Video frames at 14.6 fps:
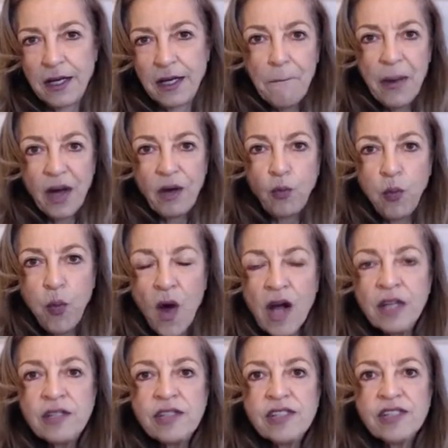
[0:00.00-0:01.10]
But
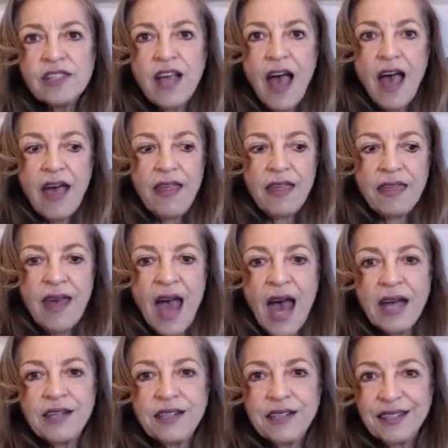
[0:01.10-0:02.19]
once
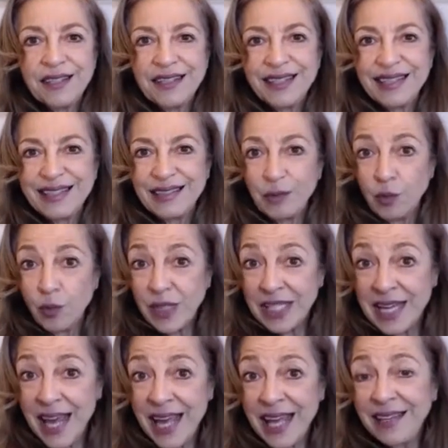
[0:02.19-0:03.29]
that we
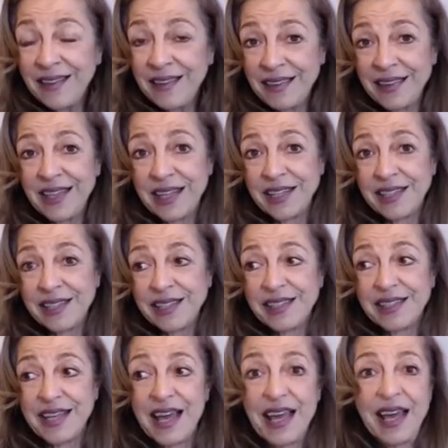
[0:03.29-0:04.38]
take
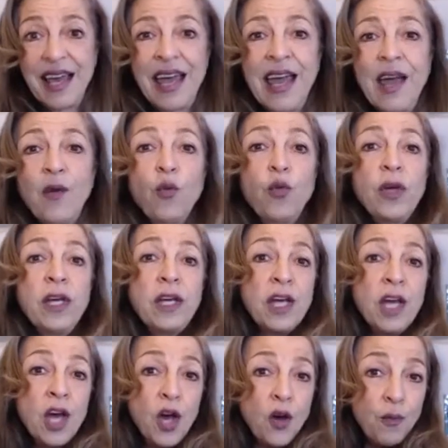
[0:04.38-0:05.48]
this and we
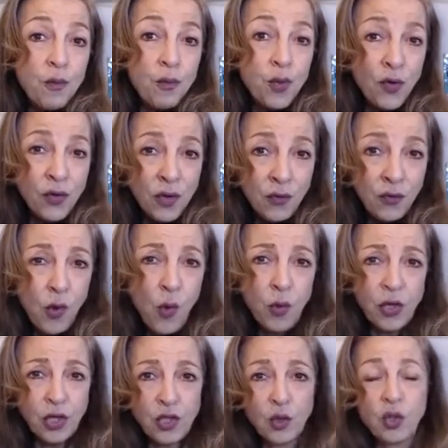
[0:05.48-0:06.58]
move it
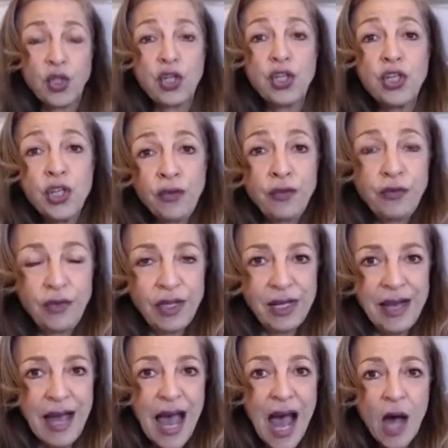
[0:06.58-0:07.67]
forward or shift it
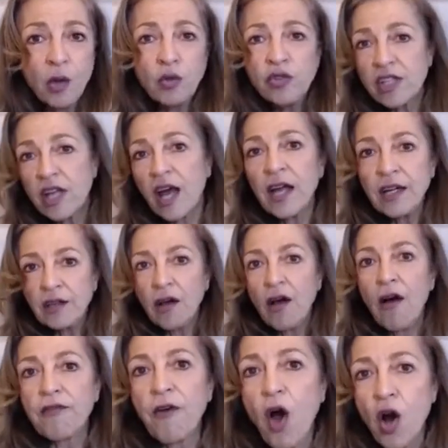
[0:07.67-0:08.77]
outside
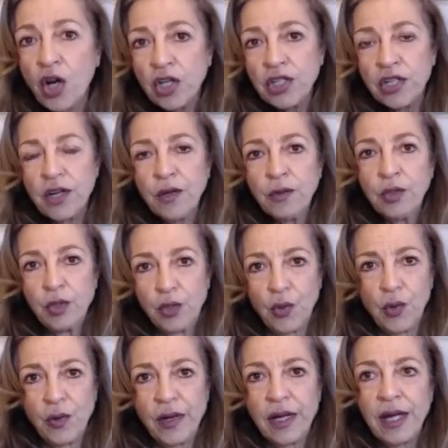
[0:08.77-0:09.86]
of our
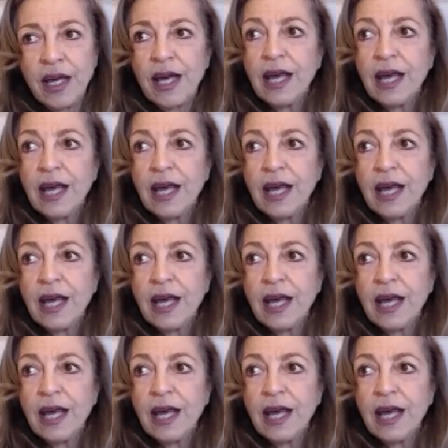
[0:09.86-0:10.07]
territory